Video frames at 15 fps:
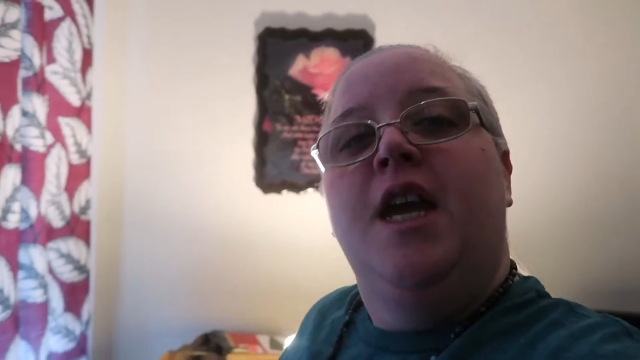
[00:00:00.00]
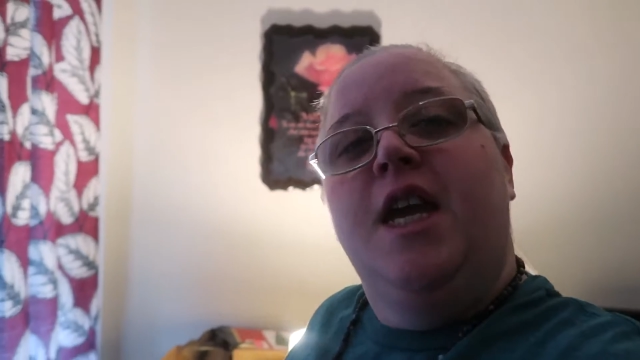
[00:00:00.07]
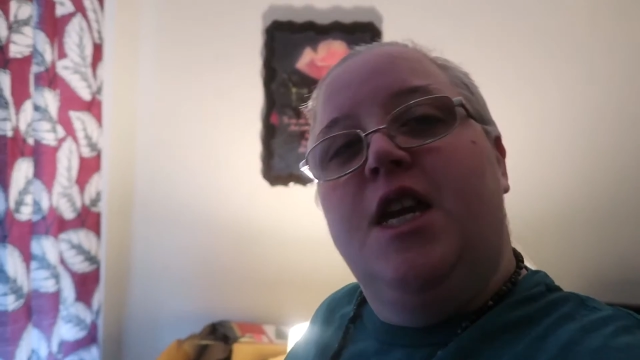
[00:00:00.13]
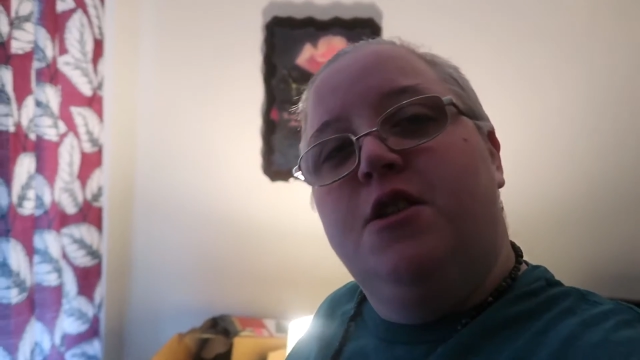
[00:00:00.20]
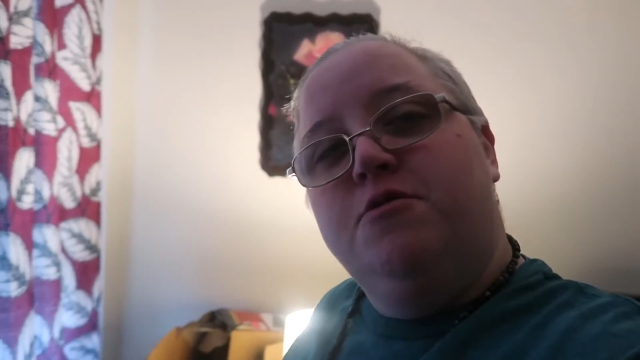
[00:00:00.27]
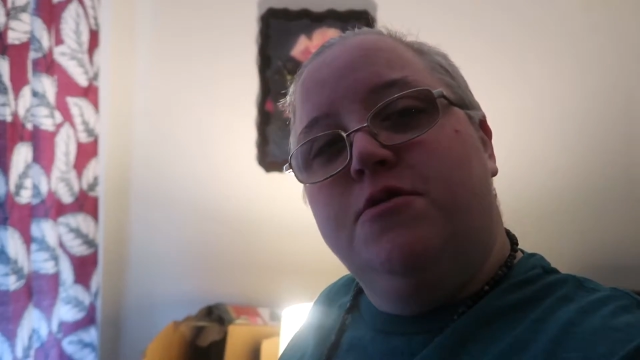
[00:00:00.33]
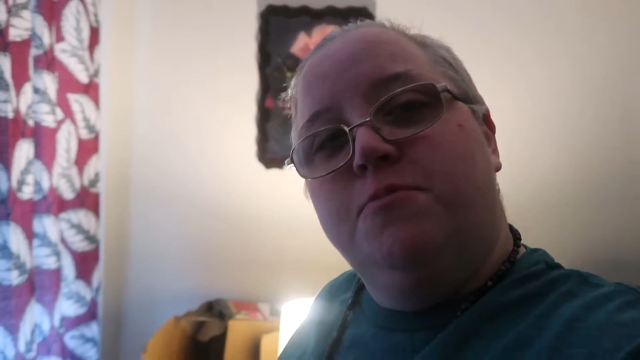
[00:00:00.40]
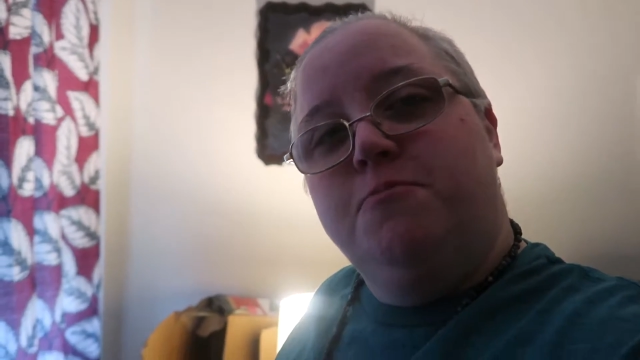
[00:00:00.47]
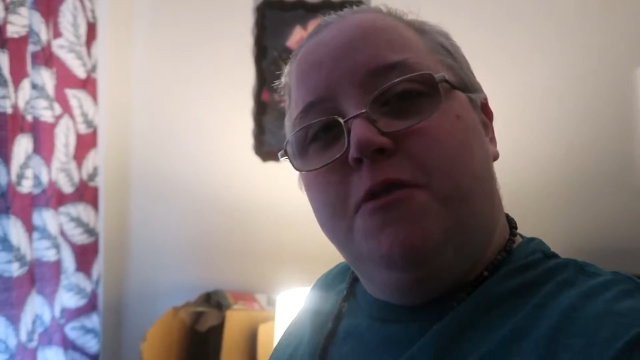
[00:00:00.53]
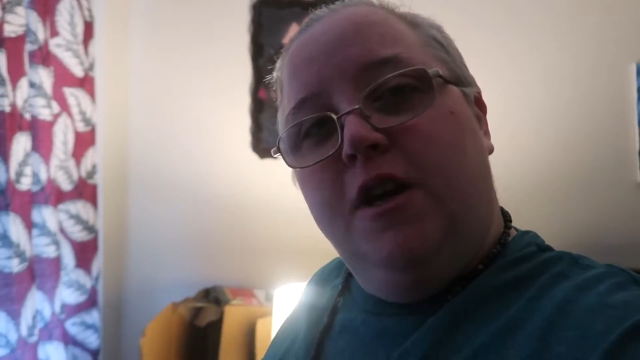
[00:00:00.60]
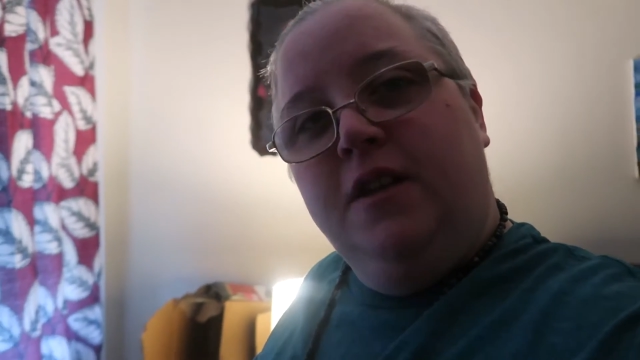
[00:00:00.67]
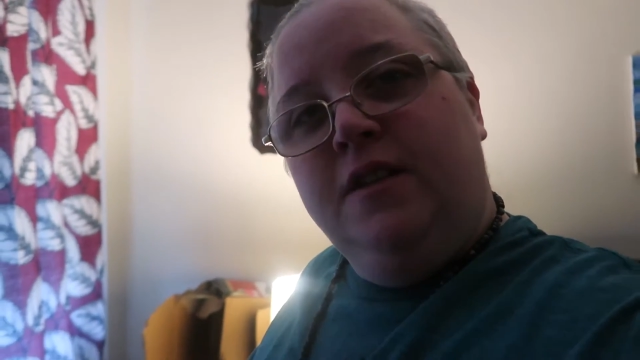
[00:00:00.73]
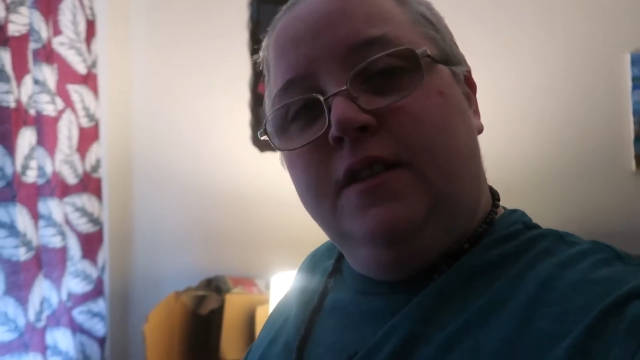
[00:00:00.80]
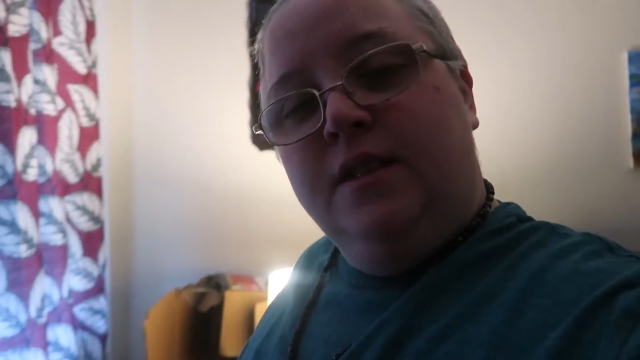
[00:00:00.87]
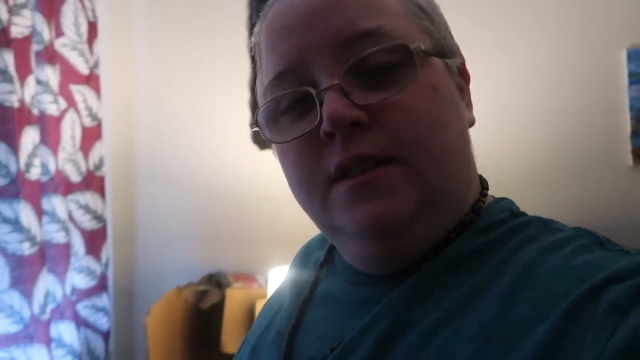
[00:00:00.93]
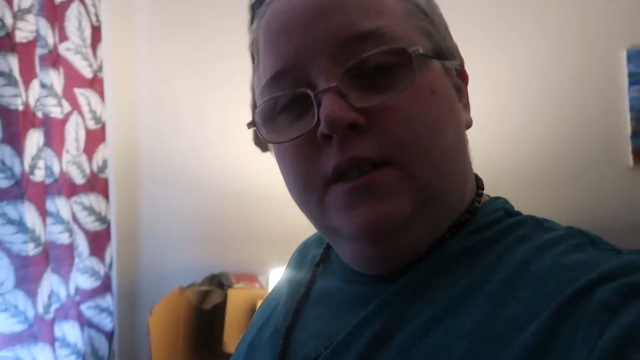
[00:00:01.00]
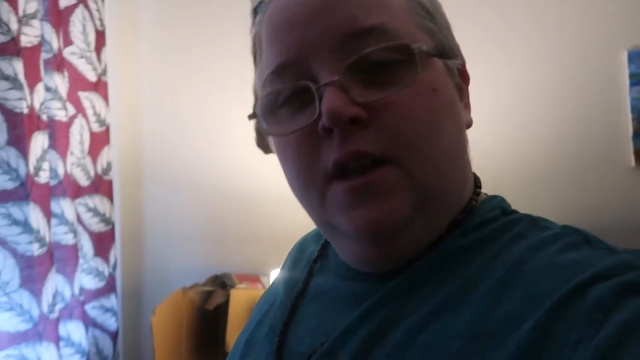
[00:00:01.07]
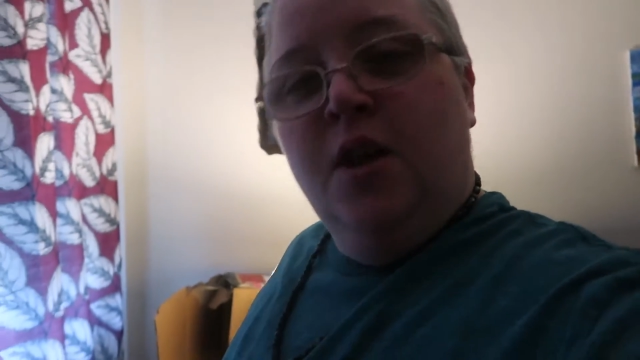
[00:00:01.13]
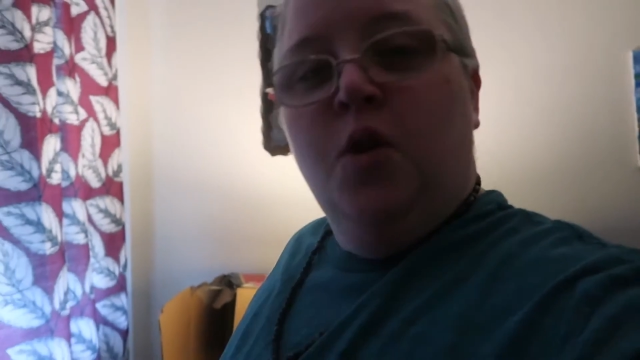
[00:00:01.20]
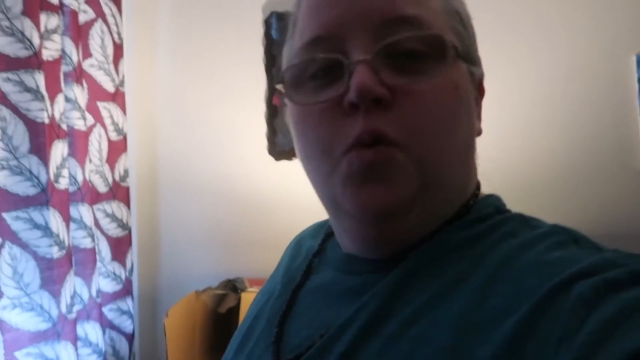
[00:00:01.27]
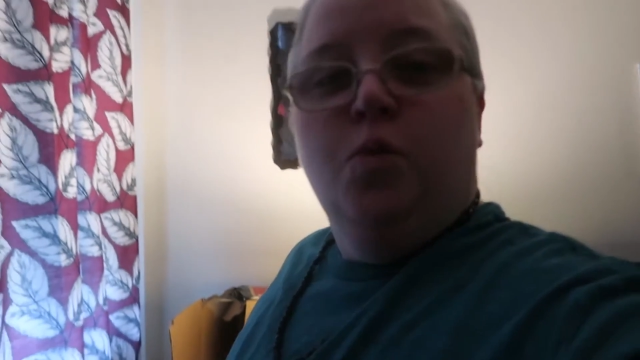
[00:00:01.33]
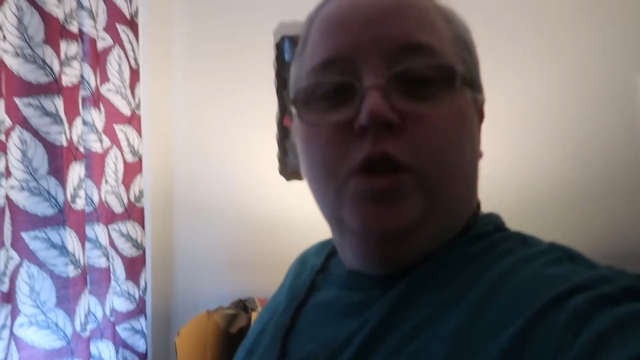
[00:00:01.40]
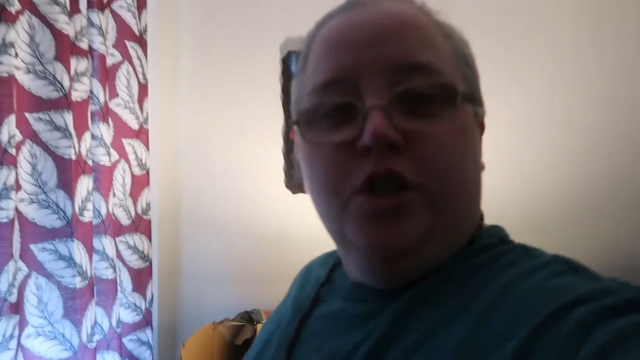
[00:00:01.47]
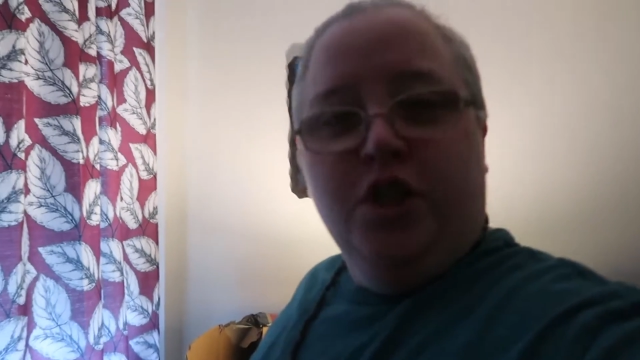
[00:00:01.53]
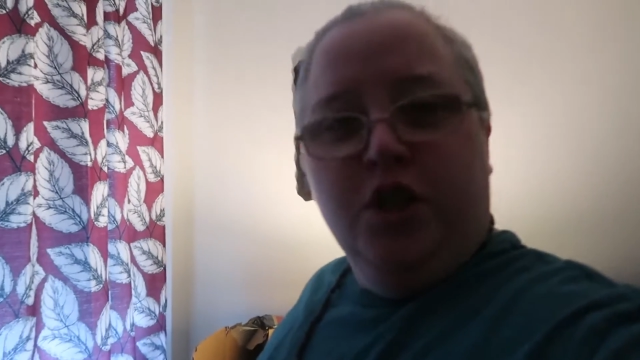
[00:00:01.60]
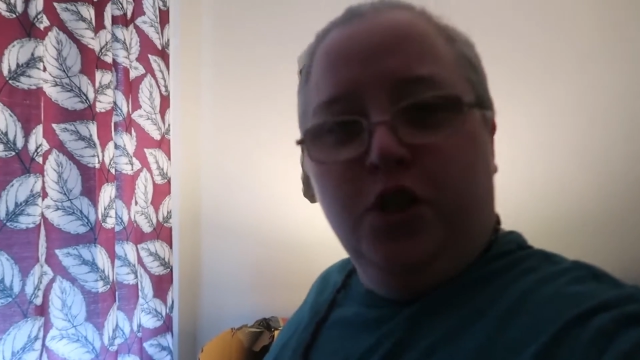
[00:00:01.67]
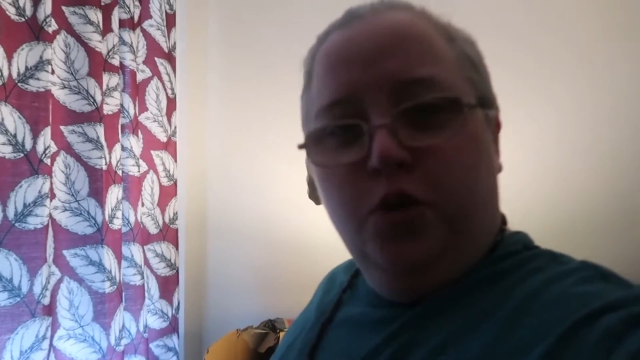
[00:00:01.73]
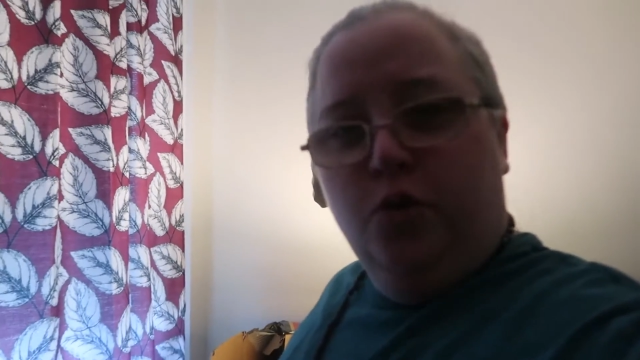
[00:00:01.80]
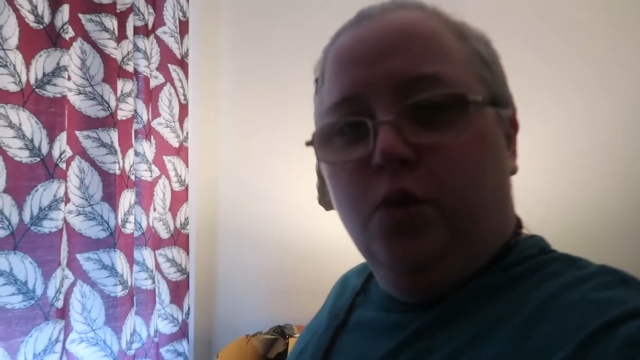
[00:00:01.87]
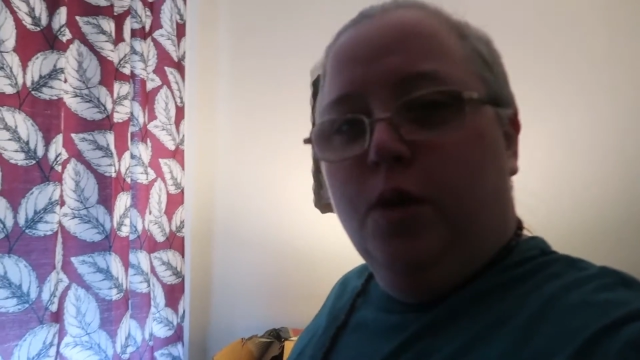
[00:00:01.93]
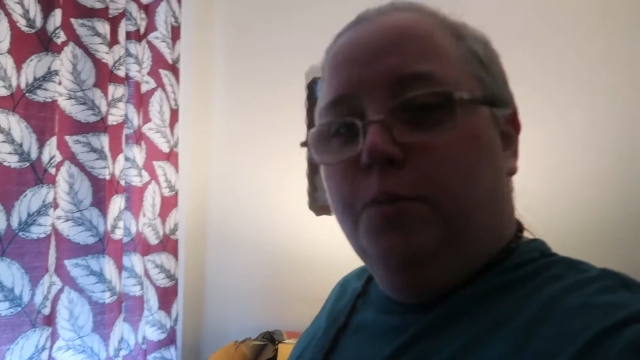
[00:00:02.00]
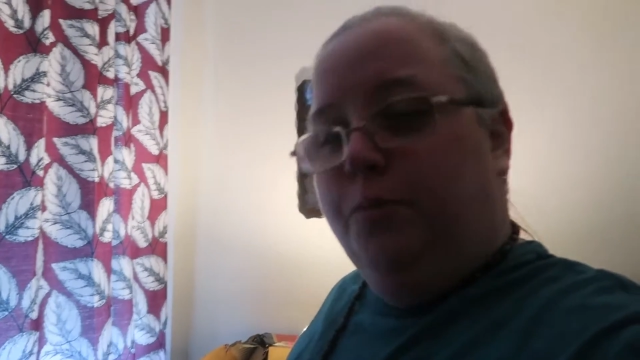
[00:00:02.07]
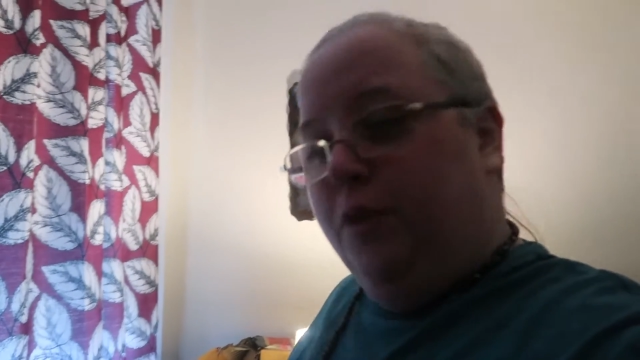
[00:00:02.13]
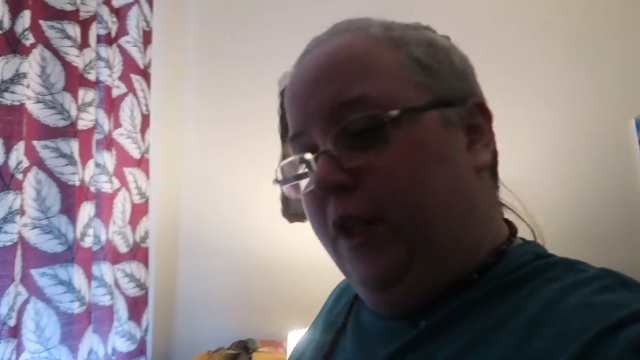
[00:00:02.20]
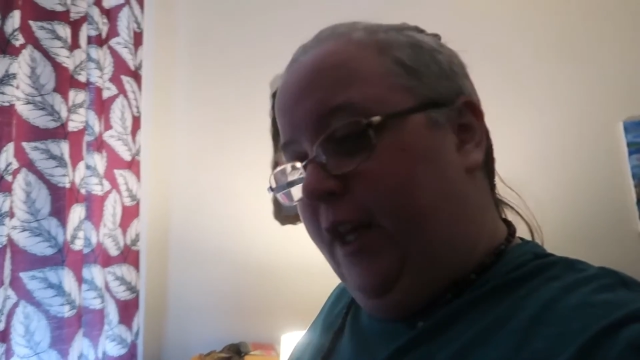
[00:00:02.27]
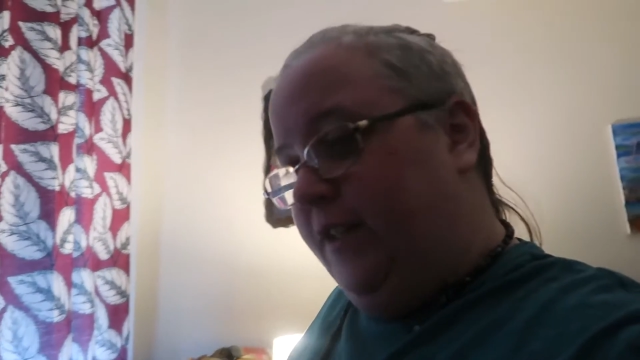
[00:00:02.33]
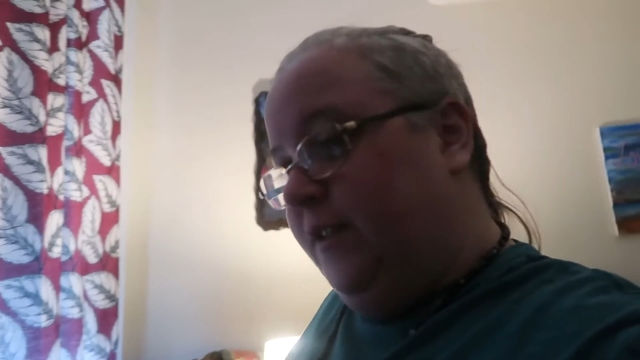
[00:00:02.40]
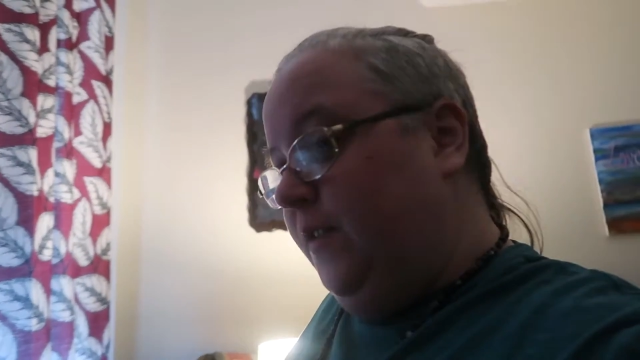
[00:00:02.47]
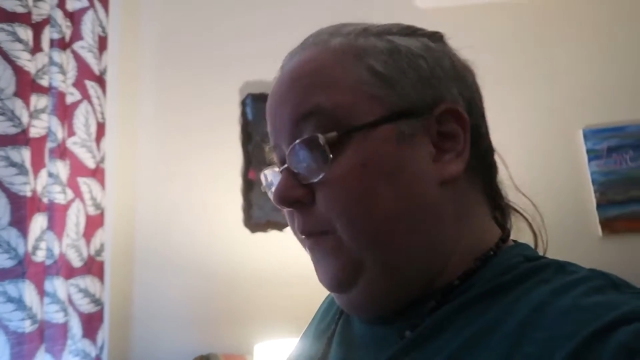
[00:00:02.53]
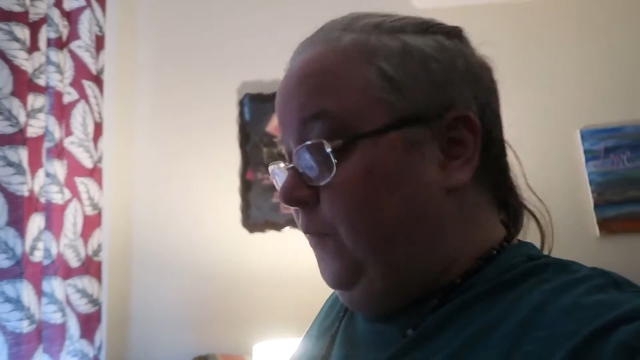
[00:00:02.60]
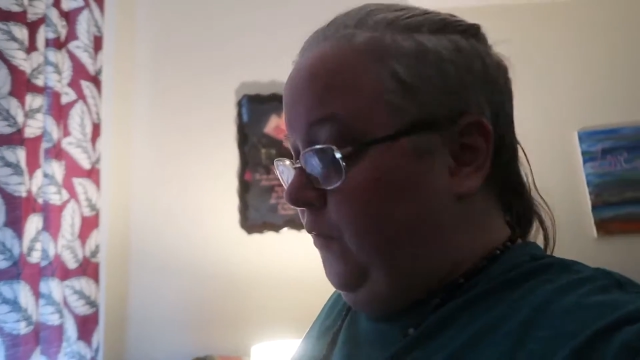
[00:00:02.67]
here in Boston, wishing you a blessed